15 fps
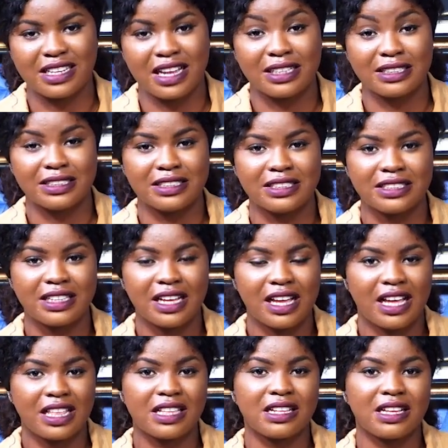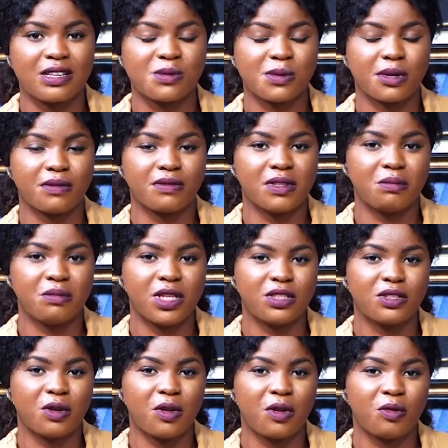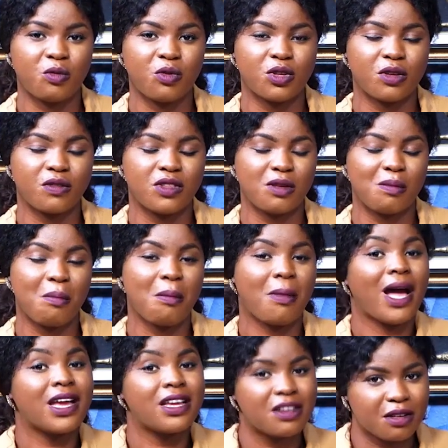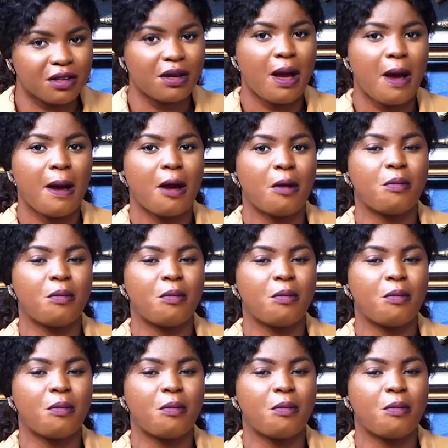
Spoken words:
and I think that's one of the minor